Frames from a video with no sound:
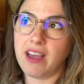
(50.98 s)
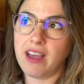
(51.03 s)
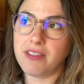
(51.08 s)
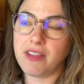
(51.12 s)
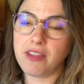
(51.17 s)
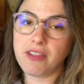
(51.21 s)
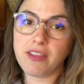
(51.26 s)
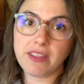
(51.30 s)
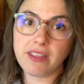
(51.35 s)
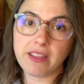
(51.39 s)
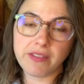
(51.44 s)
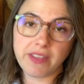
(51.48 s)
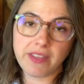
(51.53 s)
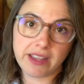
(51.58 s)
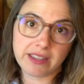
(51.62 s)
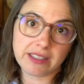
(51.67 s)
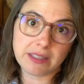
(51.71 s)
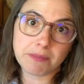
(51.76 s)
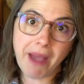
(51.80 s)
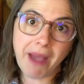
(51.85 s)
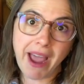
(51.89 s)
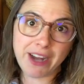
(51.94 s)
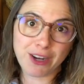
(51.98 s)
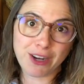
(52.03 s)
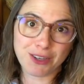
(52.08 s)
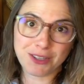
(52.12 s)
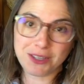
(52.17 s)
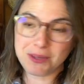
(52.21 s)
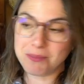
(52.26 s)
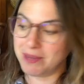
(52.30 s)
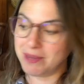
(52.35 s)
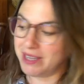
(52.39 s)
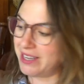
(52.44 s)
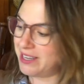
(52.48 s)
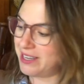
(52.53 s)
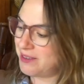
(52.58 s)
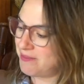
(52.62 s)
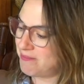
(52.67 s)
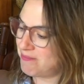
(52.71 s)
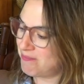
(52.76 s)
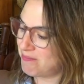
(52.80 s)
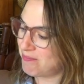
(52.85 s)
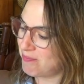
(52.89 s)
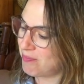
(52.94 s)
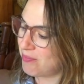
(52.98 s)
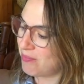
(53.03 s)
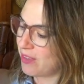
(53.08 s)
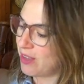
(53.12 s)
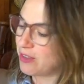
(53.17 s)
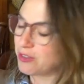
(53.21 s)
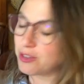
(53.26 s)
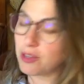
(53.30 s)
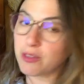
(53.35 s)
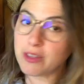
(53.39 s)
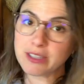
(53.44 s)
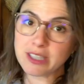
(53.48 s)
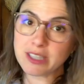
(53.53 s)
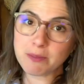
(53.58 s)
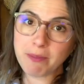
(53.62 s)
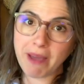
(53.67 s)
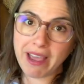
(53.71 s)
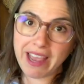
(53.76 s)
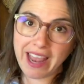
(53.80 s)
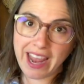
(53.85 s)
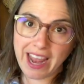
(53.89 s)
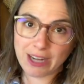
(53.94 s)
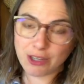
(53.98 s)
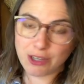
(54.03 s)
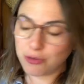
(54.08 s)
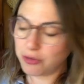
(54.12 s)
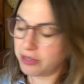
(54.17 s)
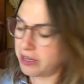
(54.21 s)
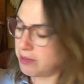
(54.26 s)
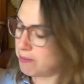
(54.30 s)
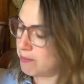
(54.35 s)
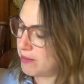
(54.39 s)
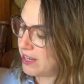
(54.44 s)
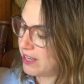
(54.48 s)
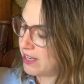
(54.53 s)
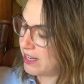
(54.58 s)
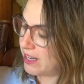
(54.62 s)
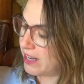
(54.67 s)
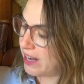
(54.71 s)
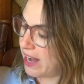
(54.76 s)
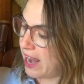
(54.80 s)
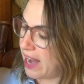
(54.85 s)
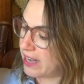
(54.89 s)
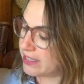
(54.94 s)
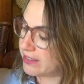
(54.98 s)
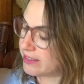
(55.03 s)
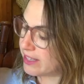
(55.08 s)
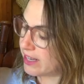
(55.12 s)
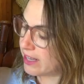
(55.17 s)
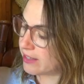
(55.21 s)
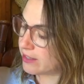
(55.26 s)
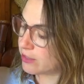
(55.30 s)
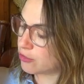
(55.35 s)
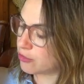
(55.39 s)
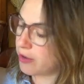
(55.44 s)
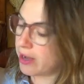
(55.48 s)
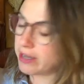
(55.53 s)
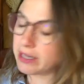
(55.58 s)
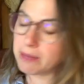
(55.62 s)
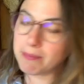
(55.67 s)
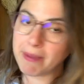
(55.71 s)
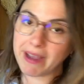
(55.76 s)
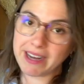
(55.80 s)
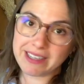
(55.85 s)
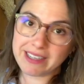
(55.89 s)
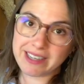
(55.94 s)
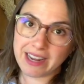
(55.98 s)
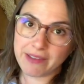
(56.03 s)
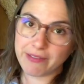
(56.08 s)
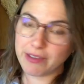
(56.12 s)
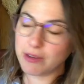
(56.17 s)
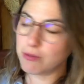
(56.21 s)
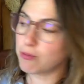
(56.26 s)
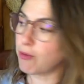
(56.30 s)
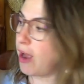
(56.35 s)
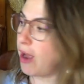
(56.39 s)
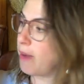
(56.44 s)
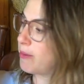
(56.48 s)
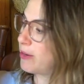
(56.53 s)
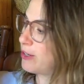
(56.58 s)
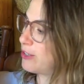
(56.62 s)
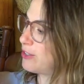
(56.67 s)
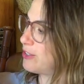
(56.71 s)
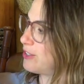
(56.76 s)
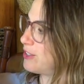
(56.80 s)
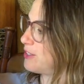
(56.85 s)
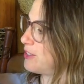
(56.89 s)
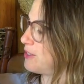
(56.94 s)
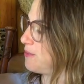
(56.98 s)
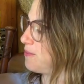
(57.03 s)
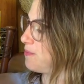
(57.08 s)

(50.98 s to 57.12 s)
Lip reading: thing that they aspire to be. So this is by Andrea Beatty and it's illustrated by David Roberts.